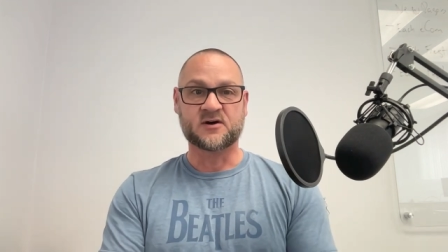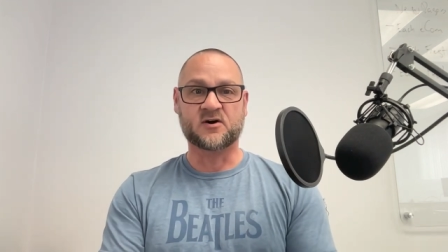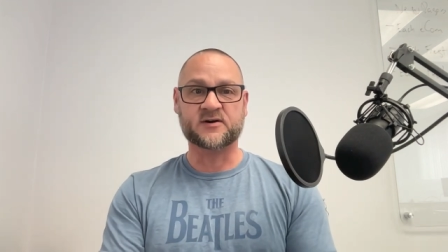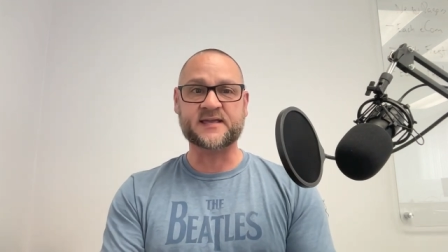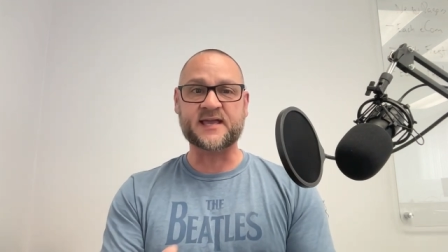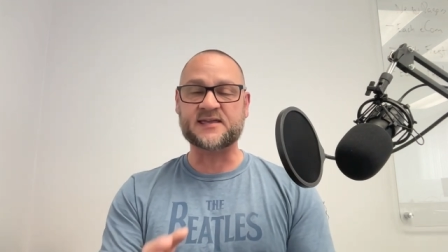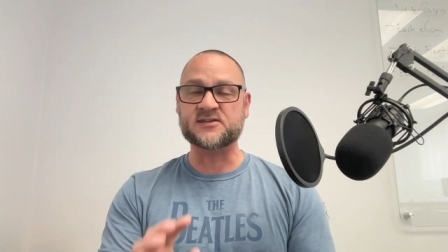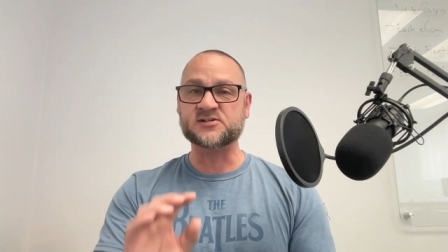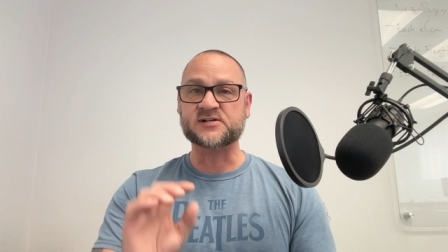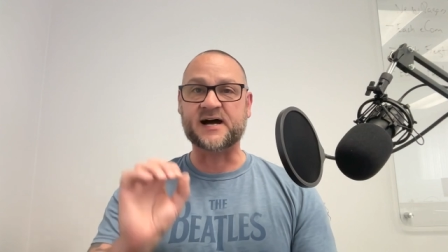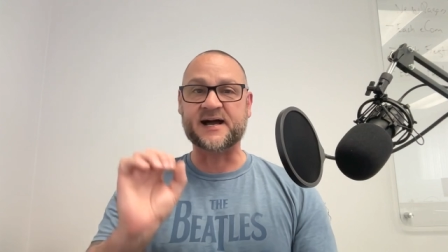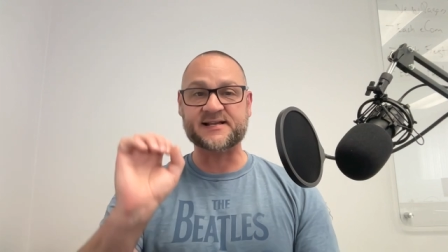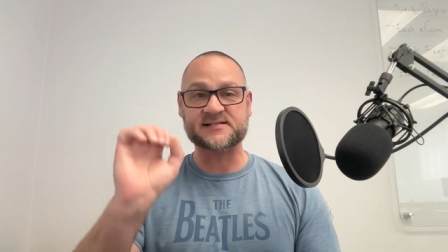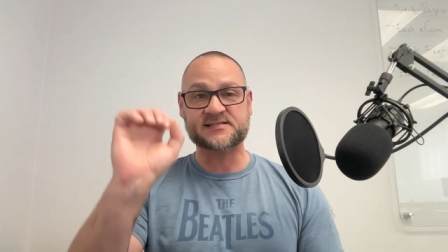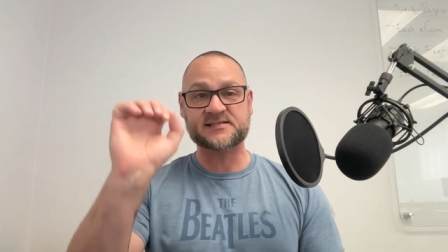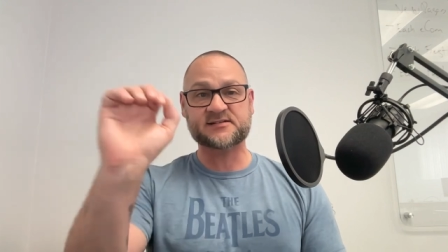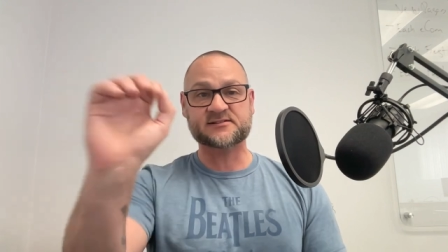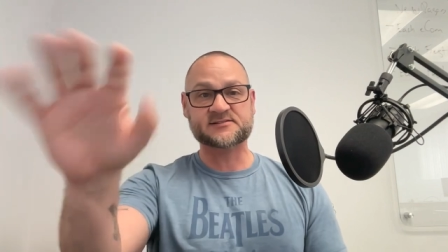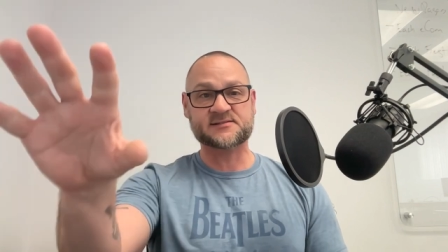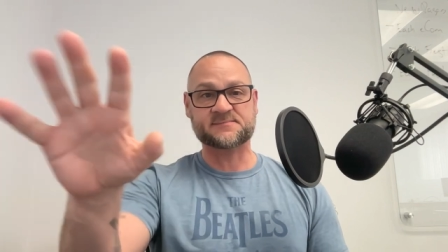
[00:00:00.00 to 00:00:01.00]
Okay, you
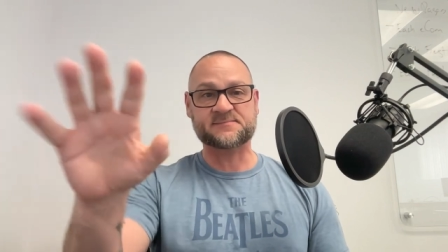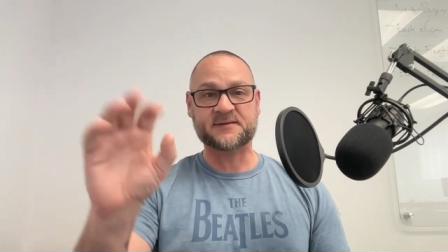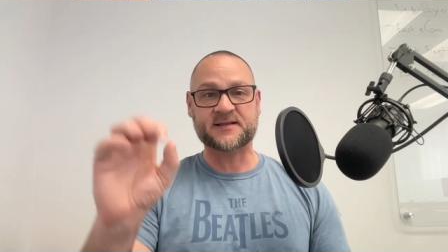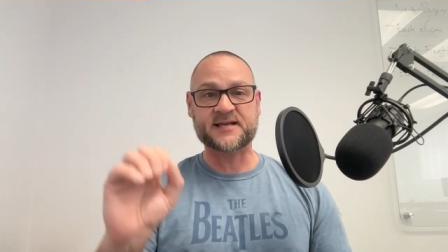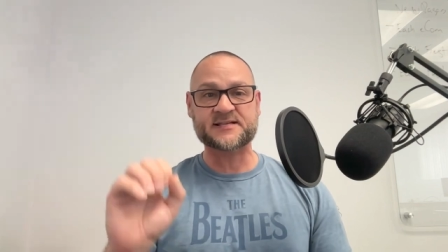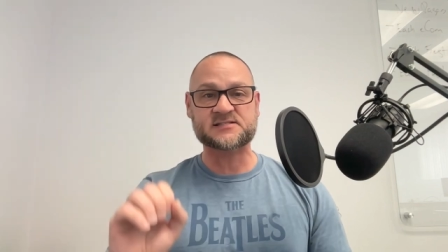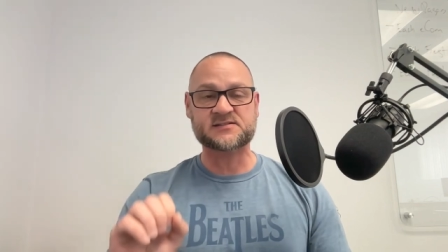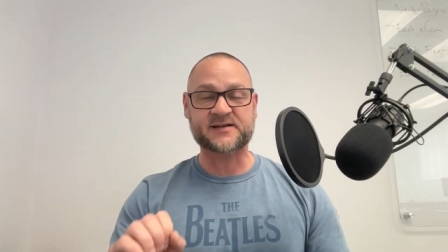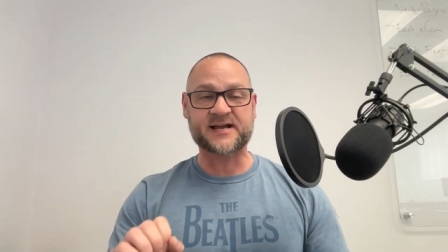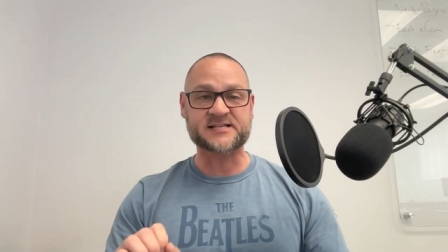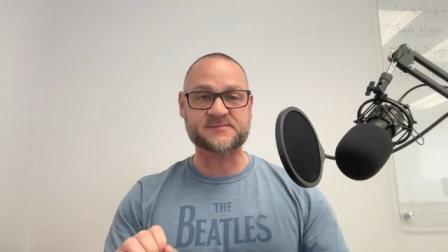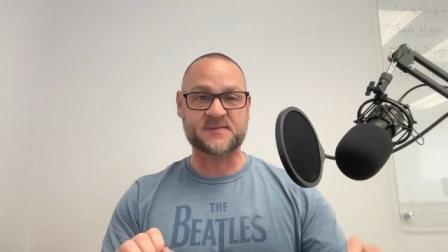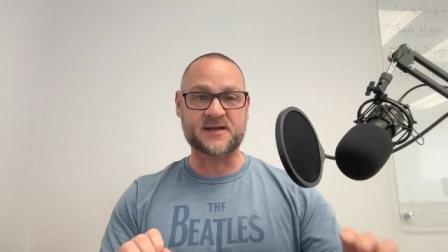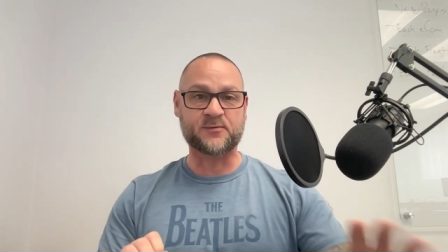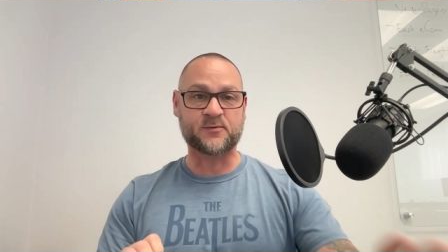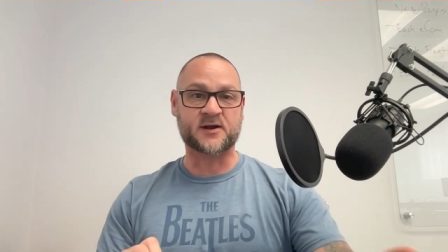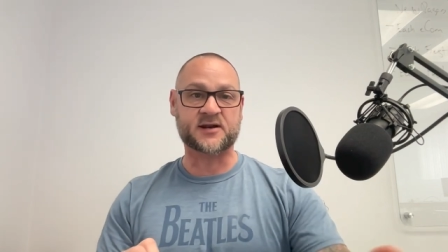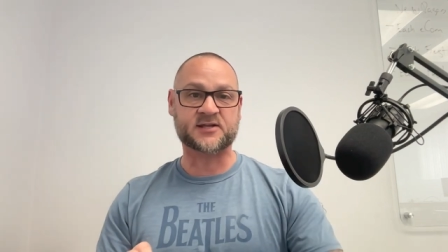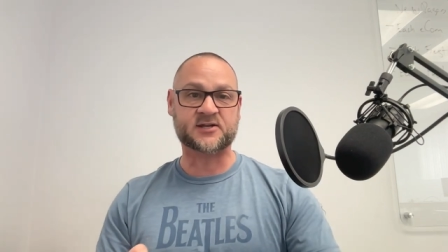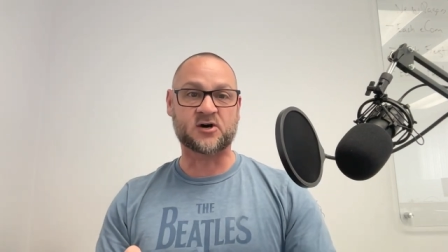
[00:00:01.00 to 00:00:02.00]
guys, here's a place you guys
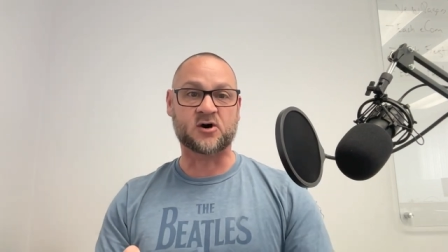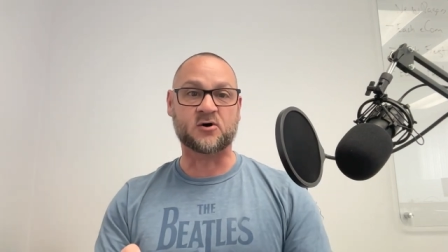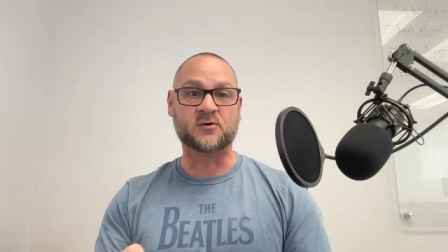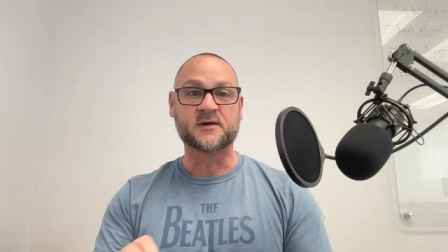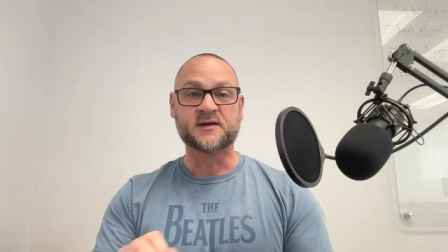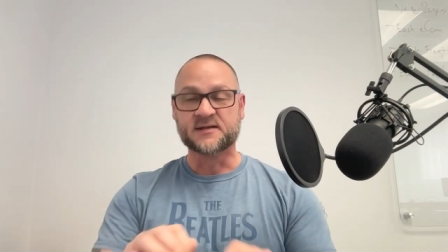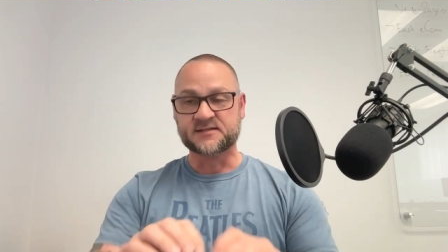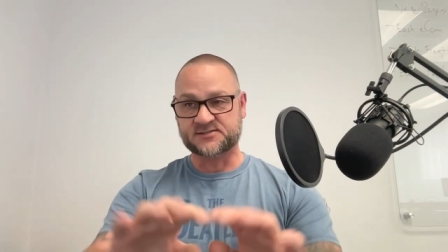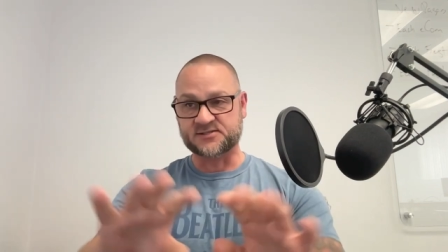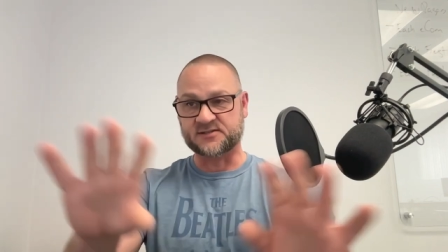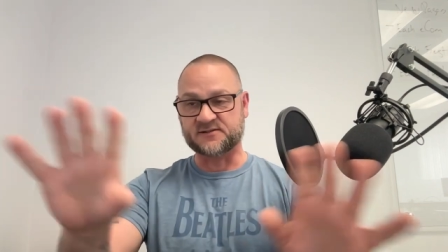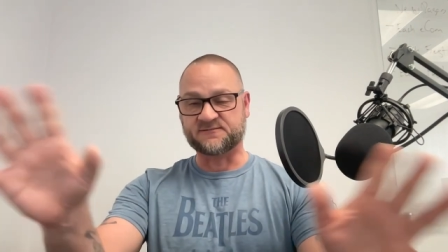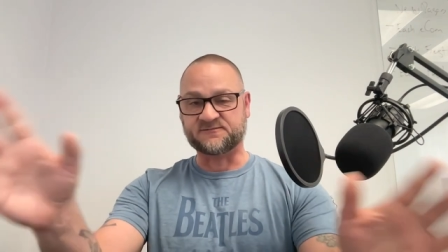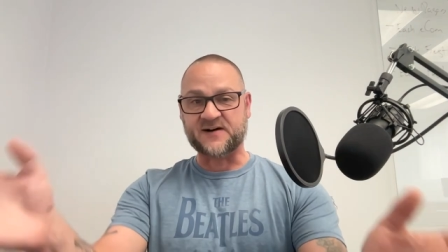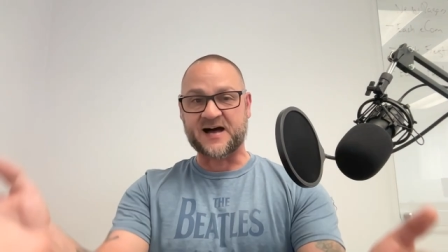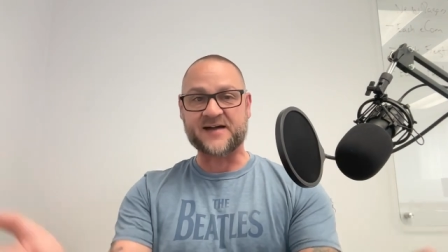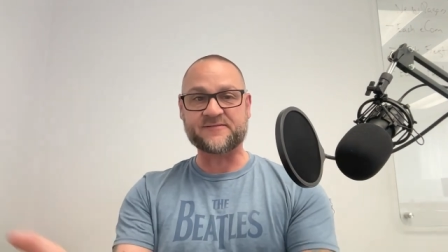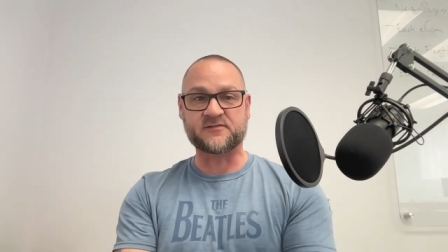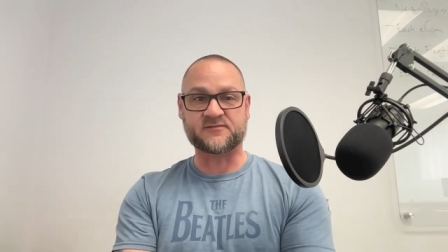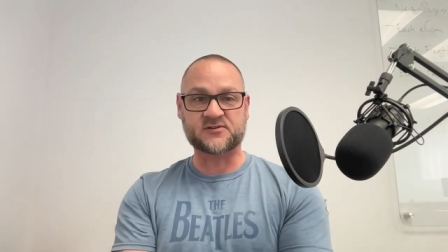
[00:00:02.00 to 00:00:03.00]
might want to go, to the
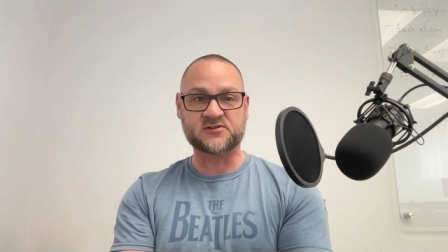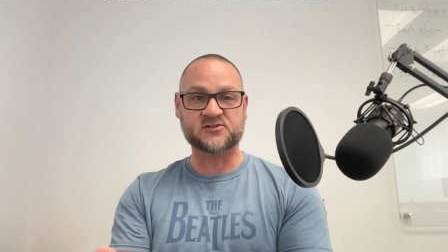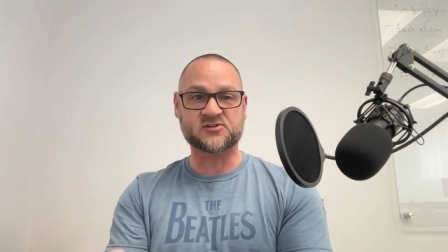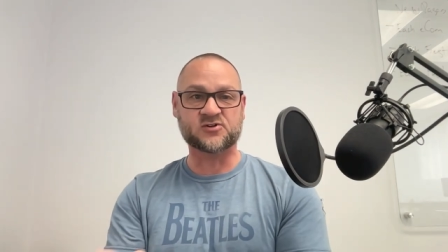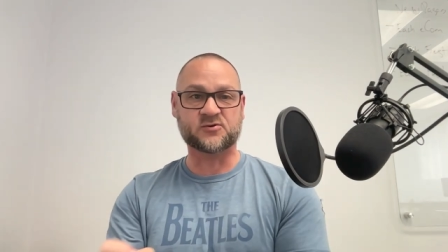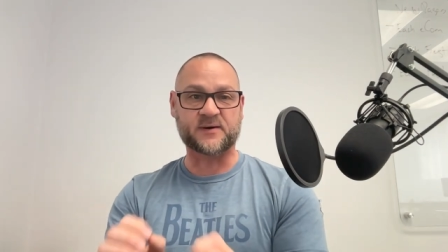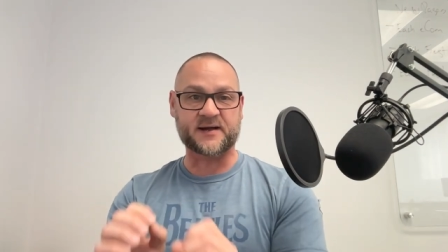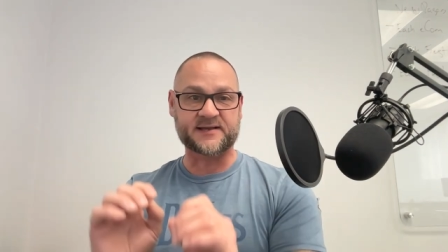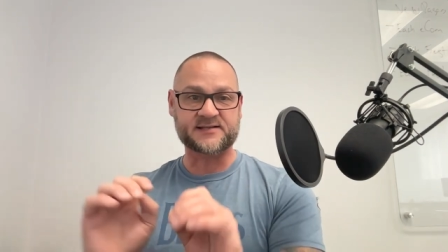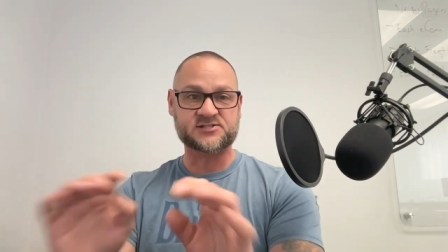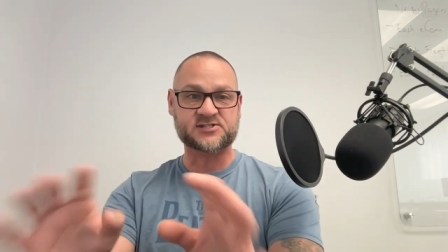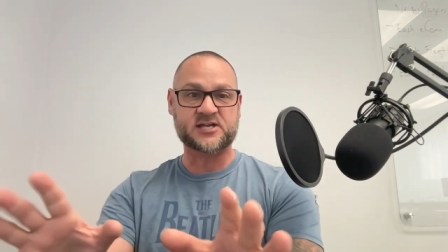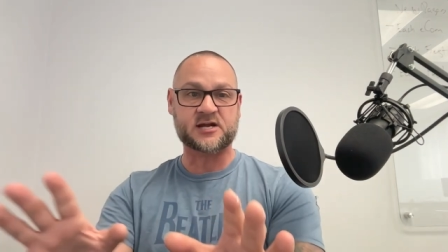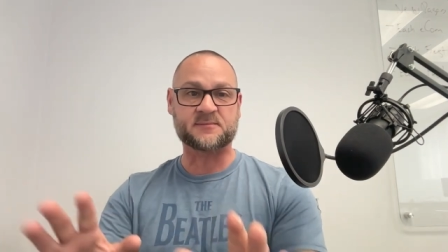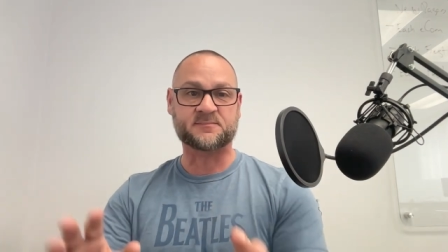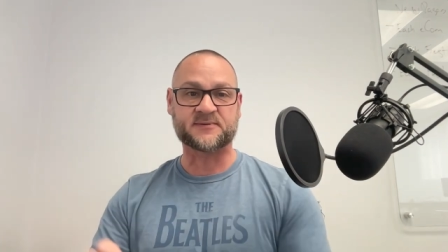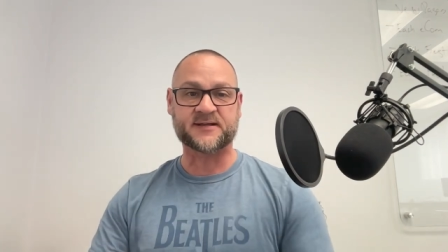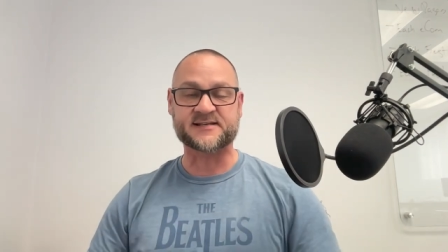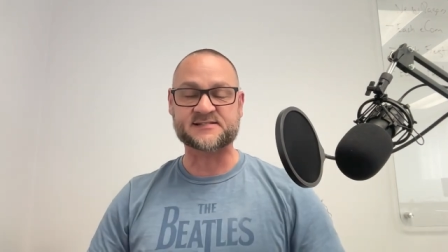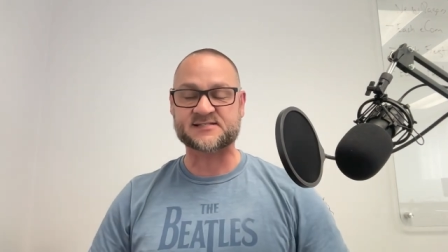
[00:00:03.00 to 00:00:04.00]
five of you who I
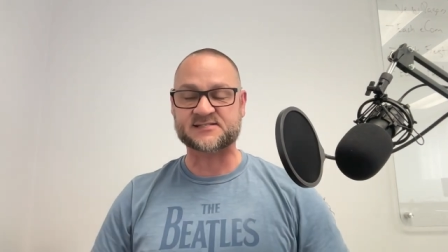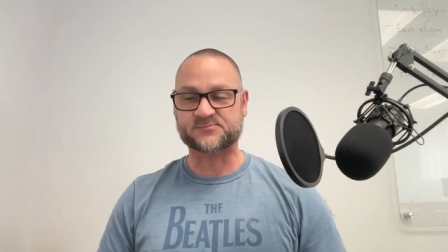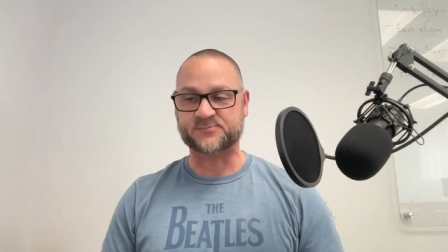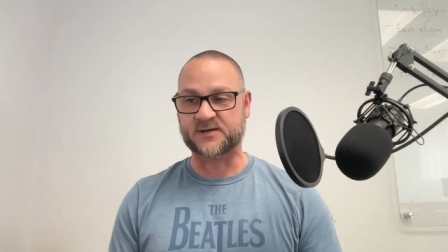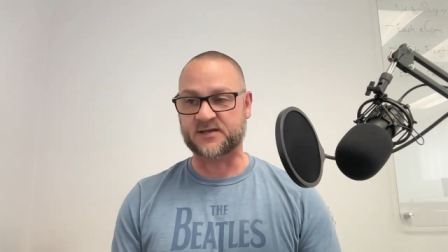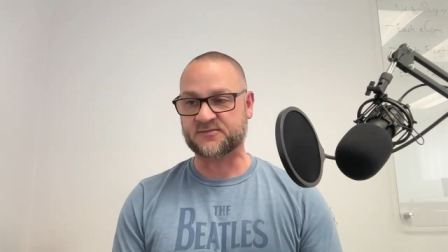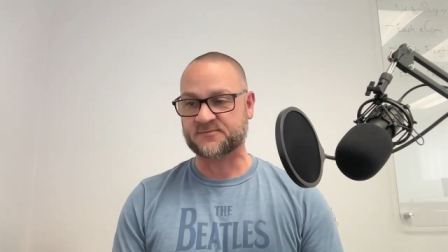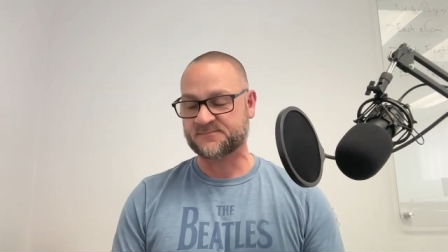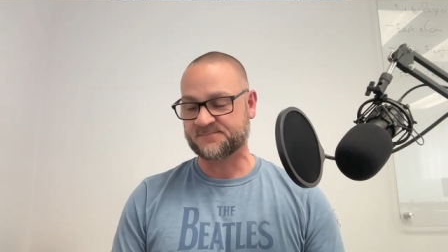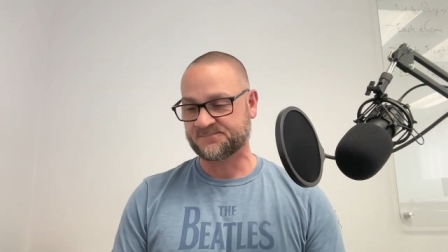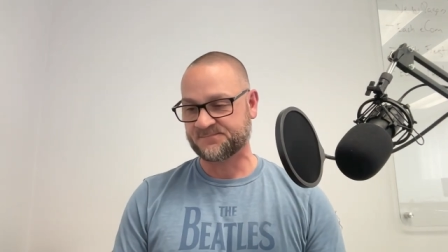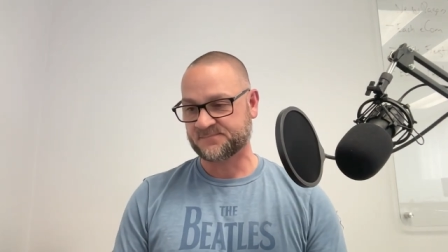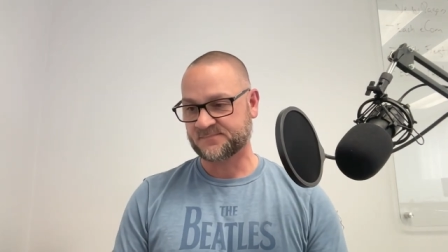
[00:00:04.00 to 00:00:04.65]
share places with.